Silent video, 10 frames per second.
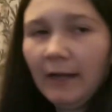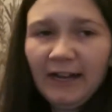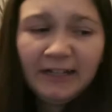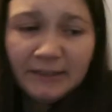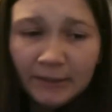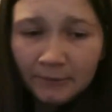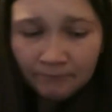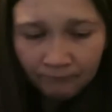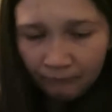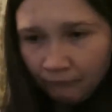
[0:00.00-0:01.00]
and
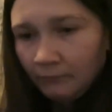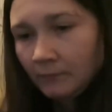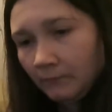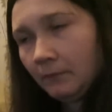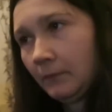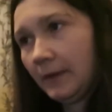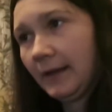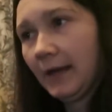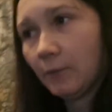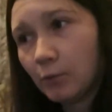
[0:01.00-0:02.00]

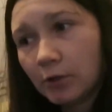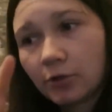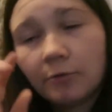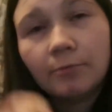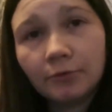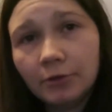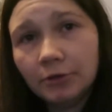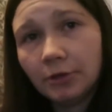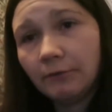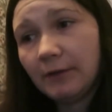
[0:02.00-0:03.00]
what a couple
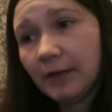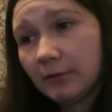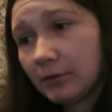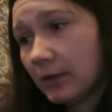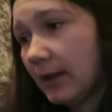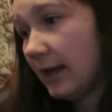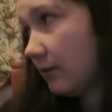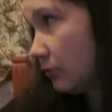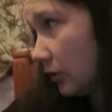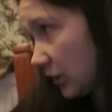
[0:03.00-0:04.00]
YouTube videos,
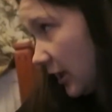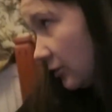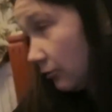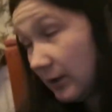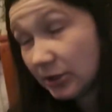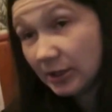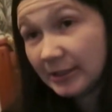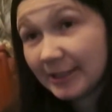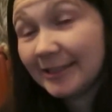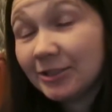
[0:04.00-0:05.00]
schedule
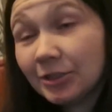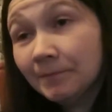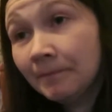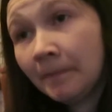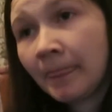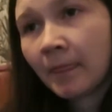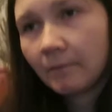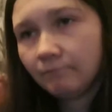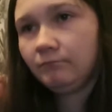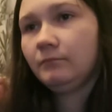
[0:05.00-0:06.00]
graduation station,
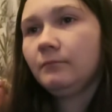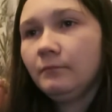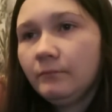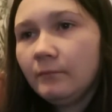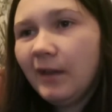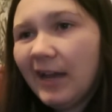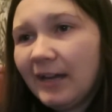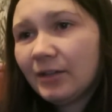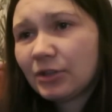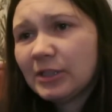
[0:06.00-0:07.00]

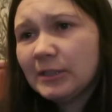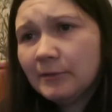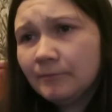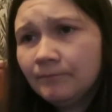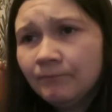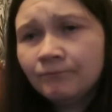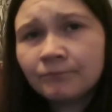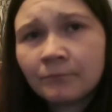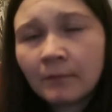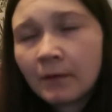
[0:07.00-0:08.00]
and I think
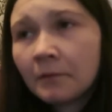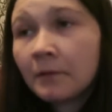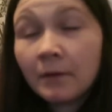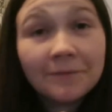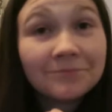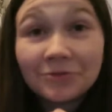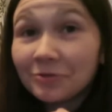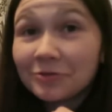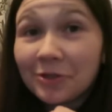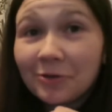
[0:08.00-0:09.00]
it's
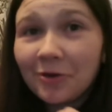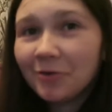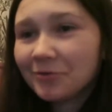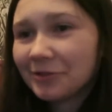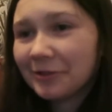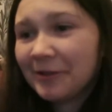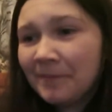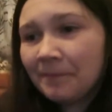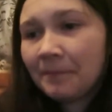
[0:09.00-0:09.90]
just so cold, sorry.